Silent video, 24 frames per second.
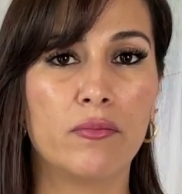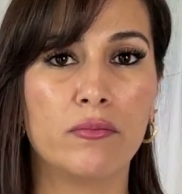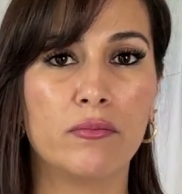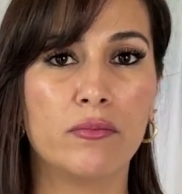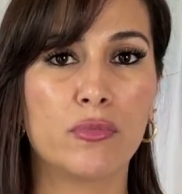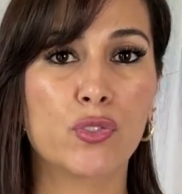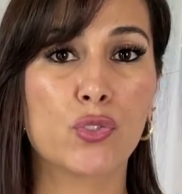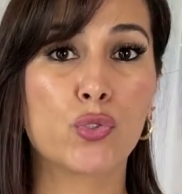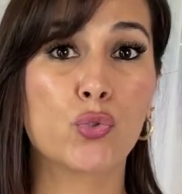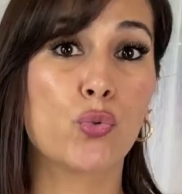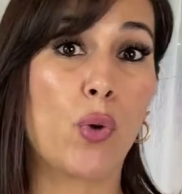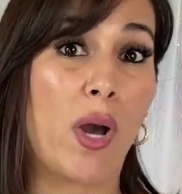
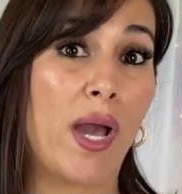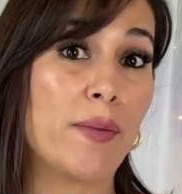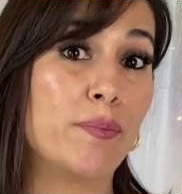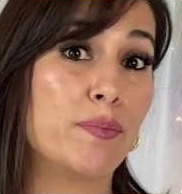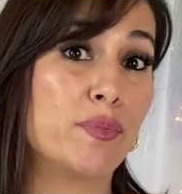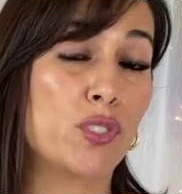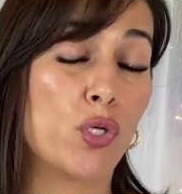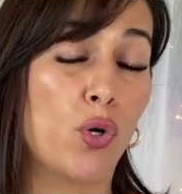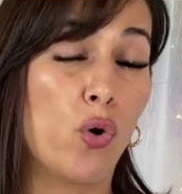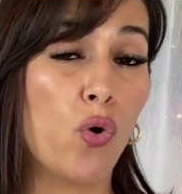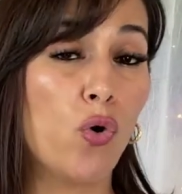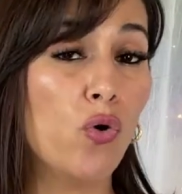
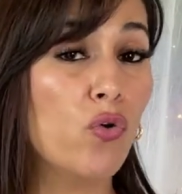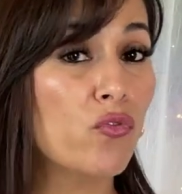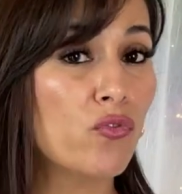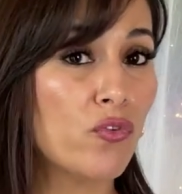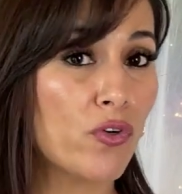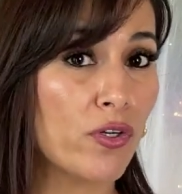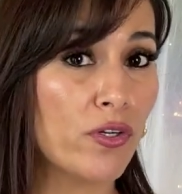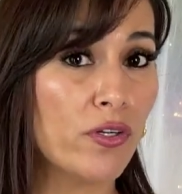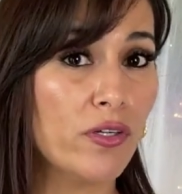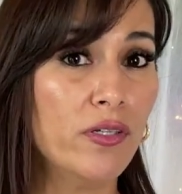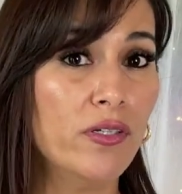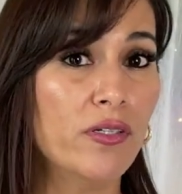swiped
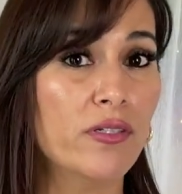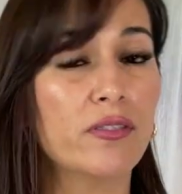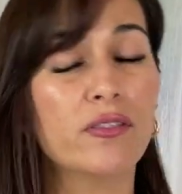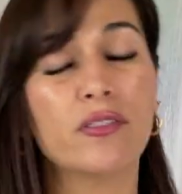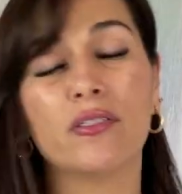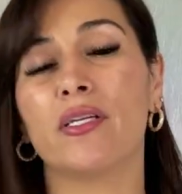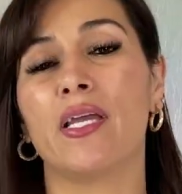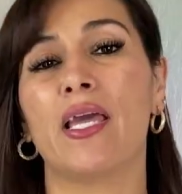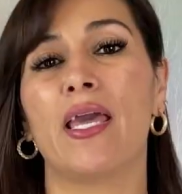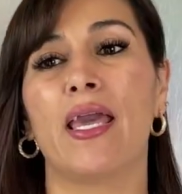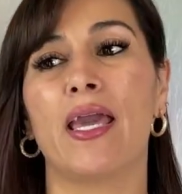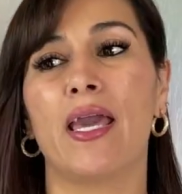over,
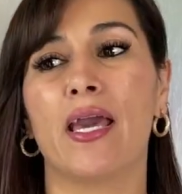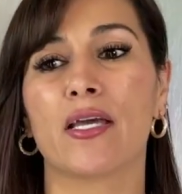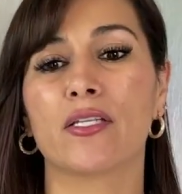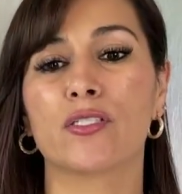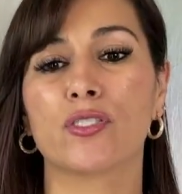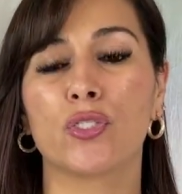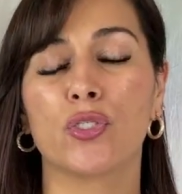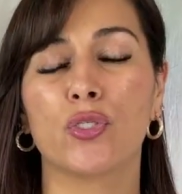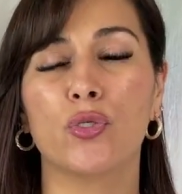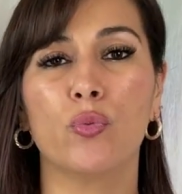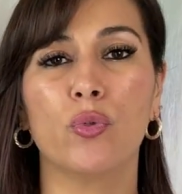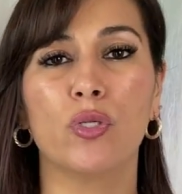and
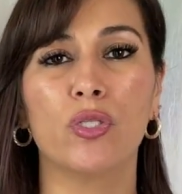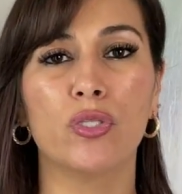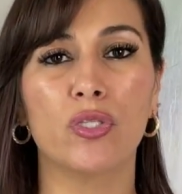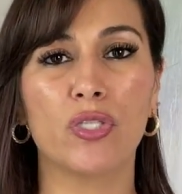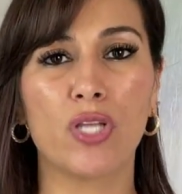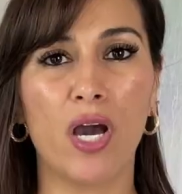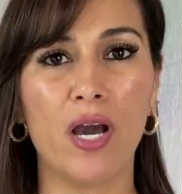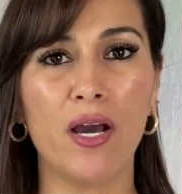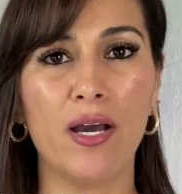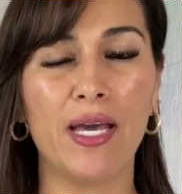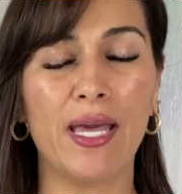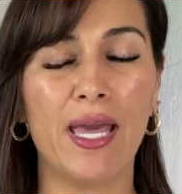you will
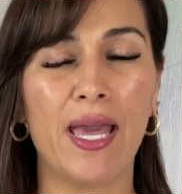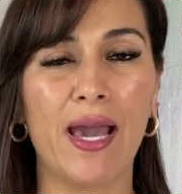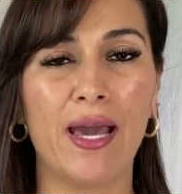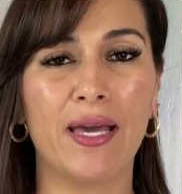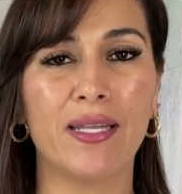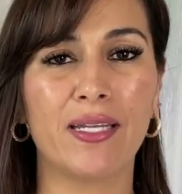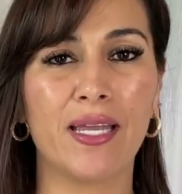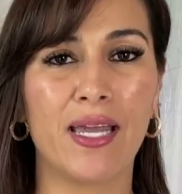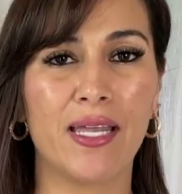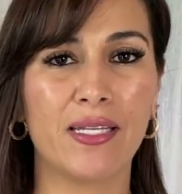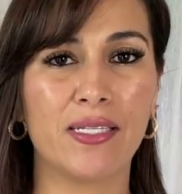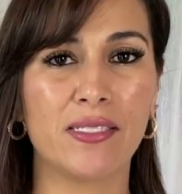not
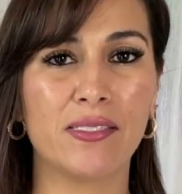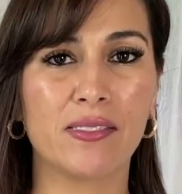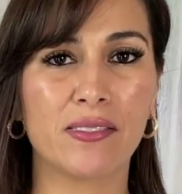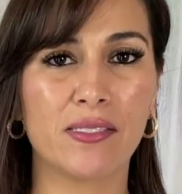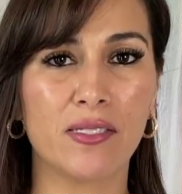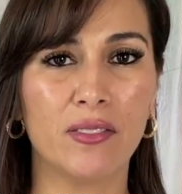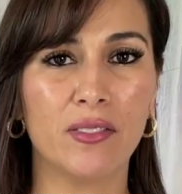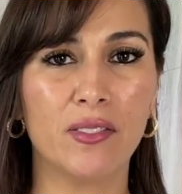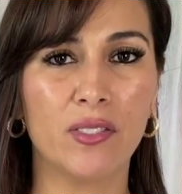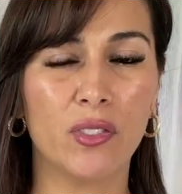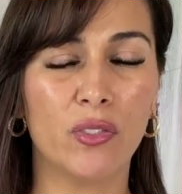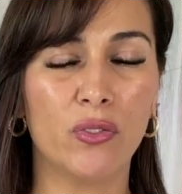add any
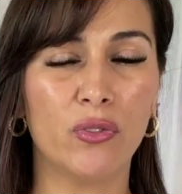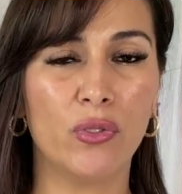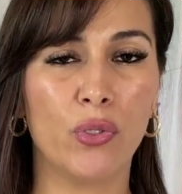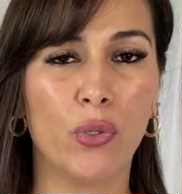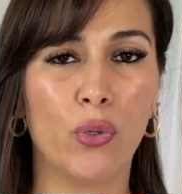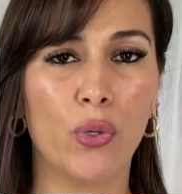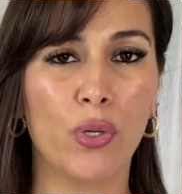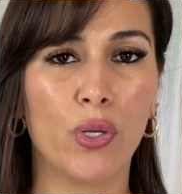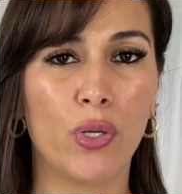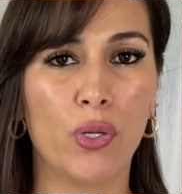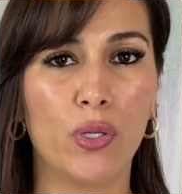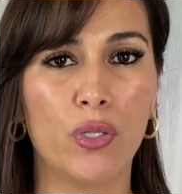silicone
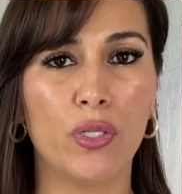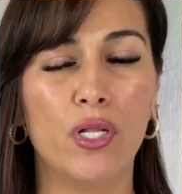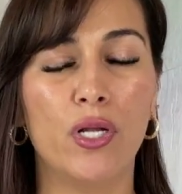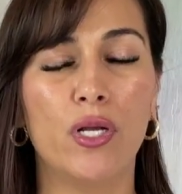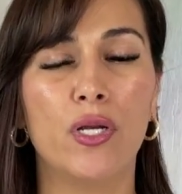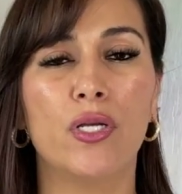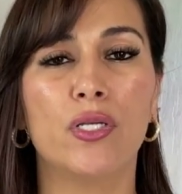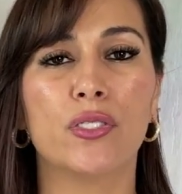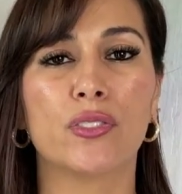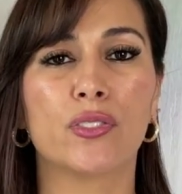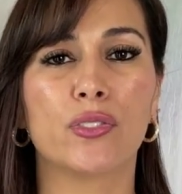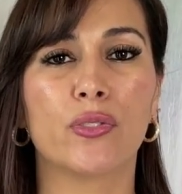oil
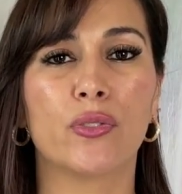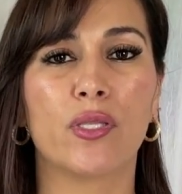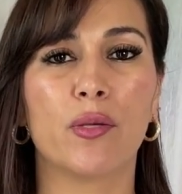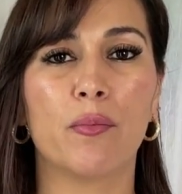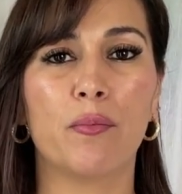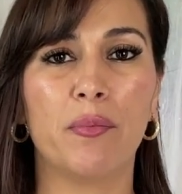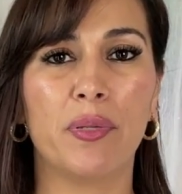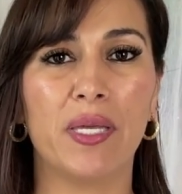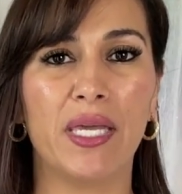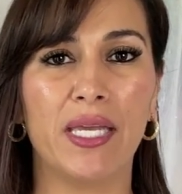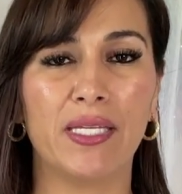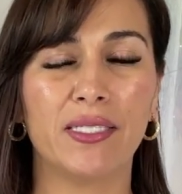to the
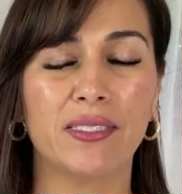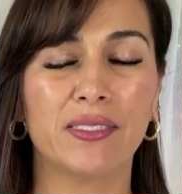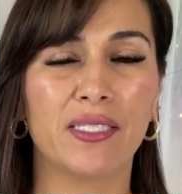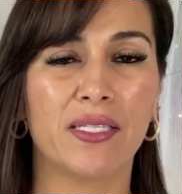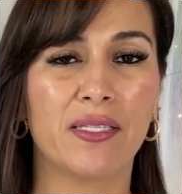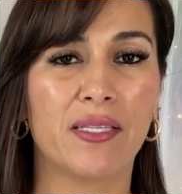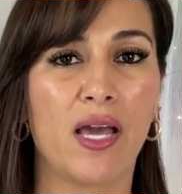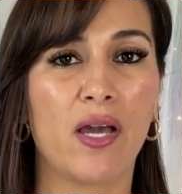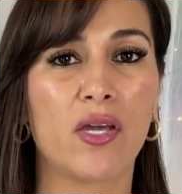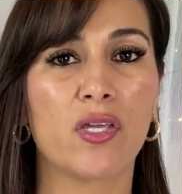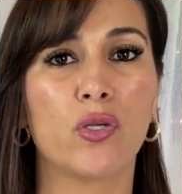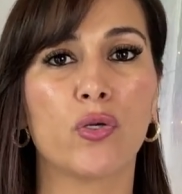paint
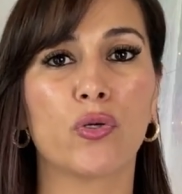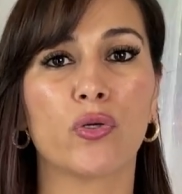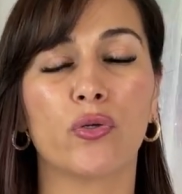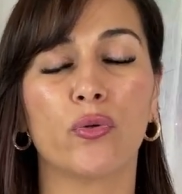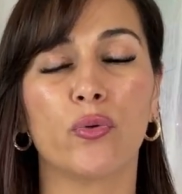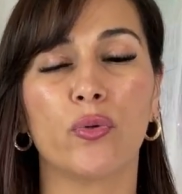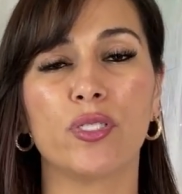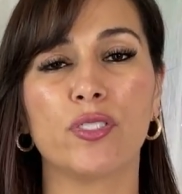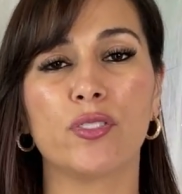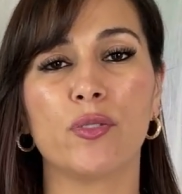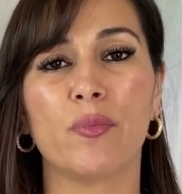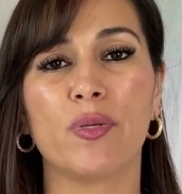that you're
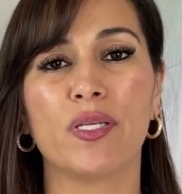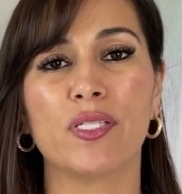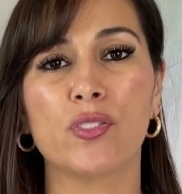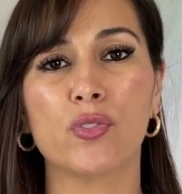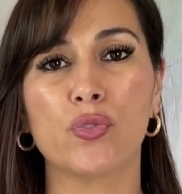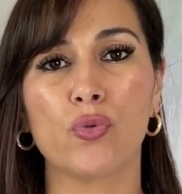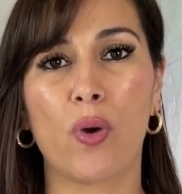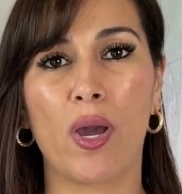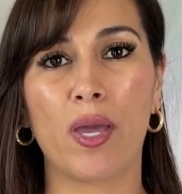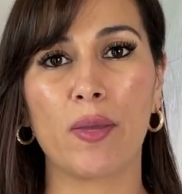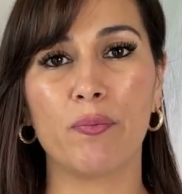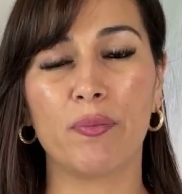going to be
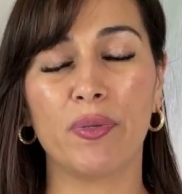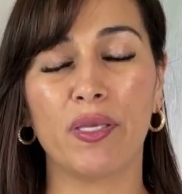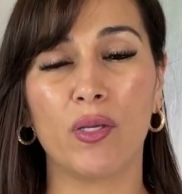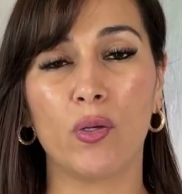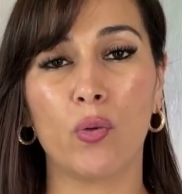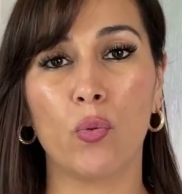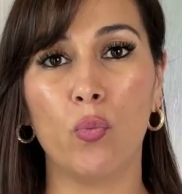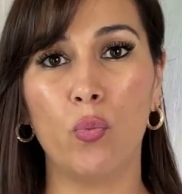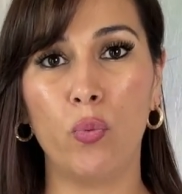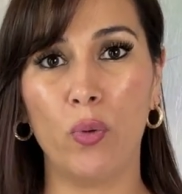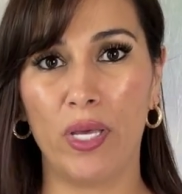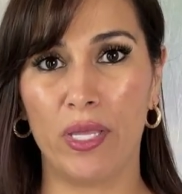
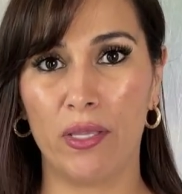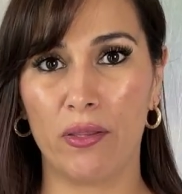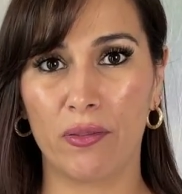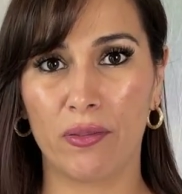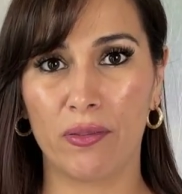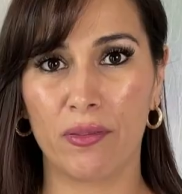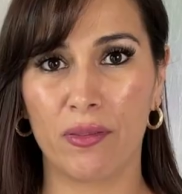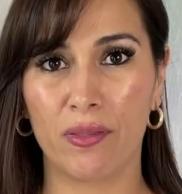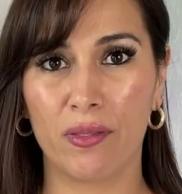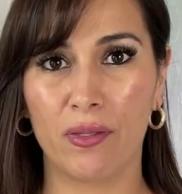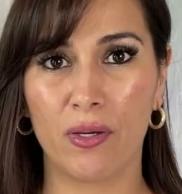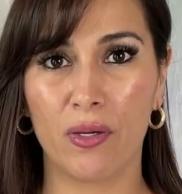swiping with,
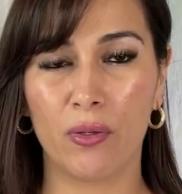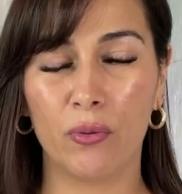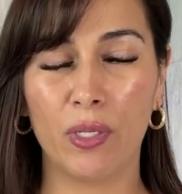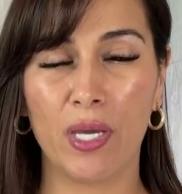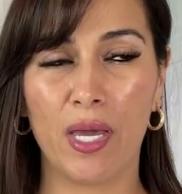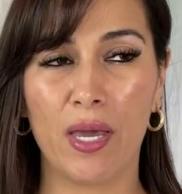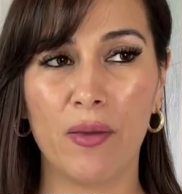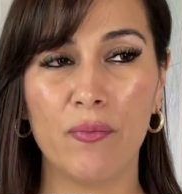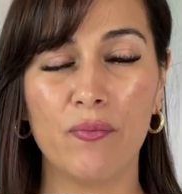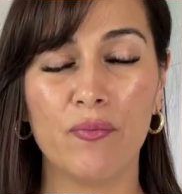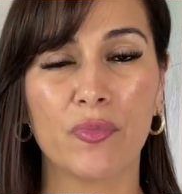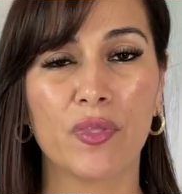
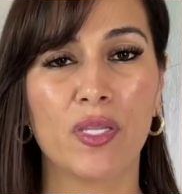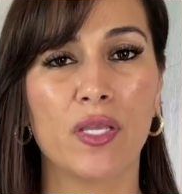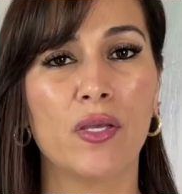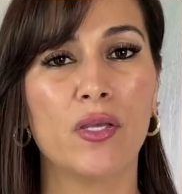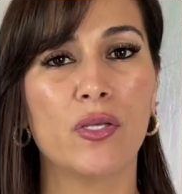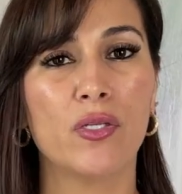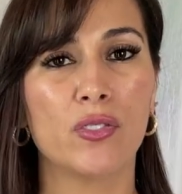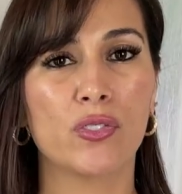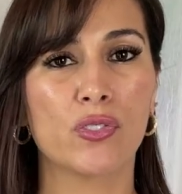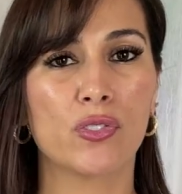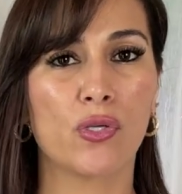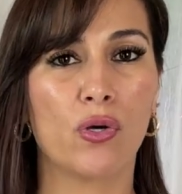okay?
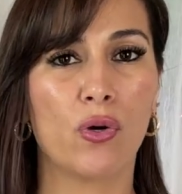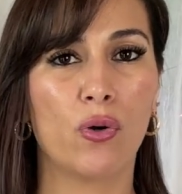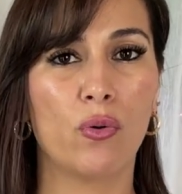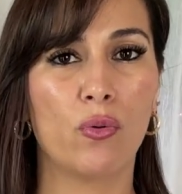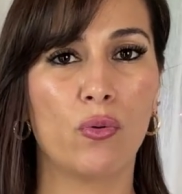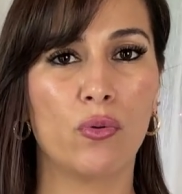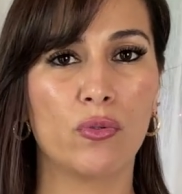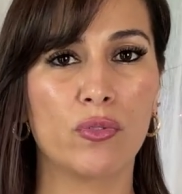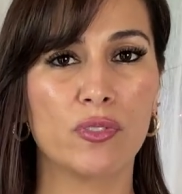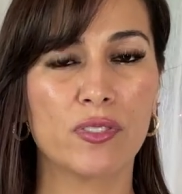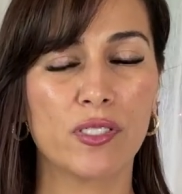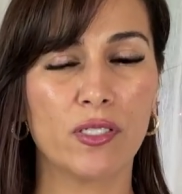So
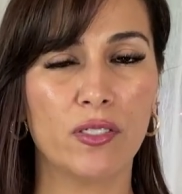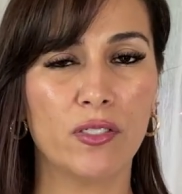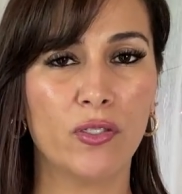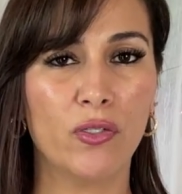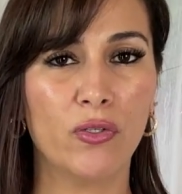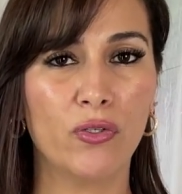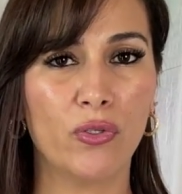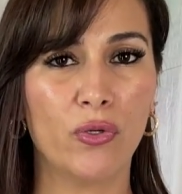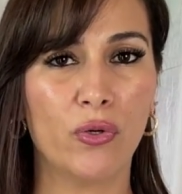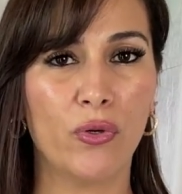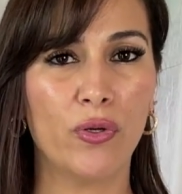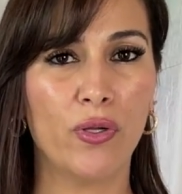
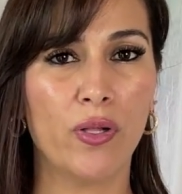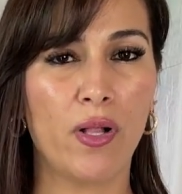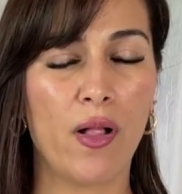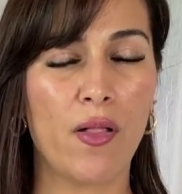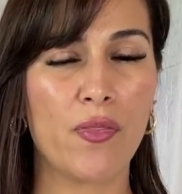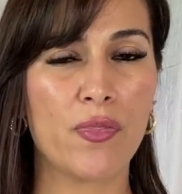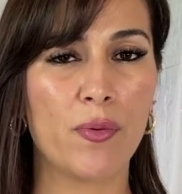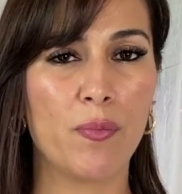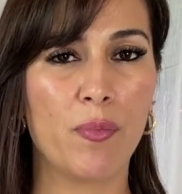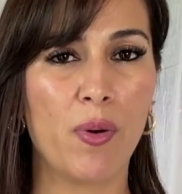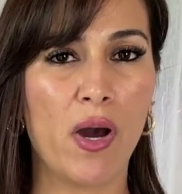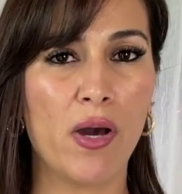silicone oil
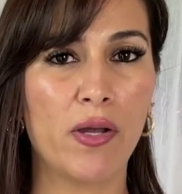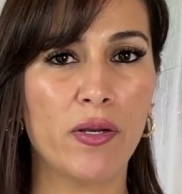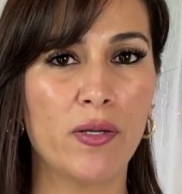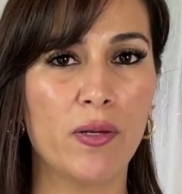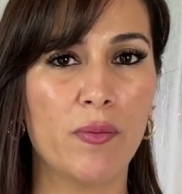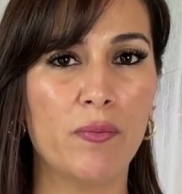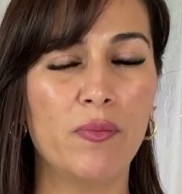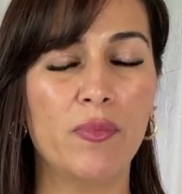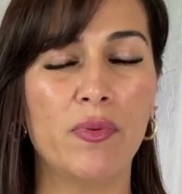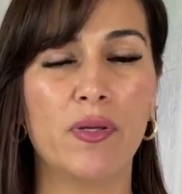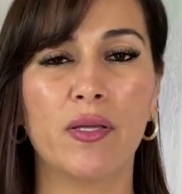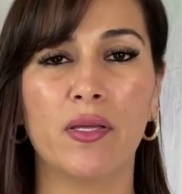on the
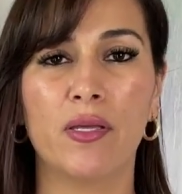bottom,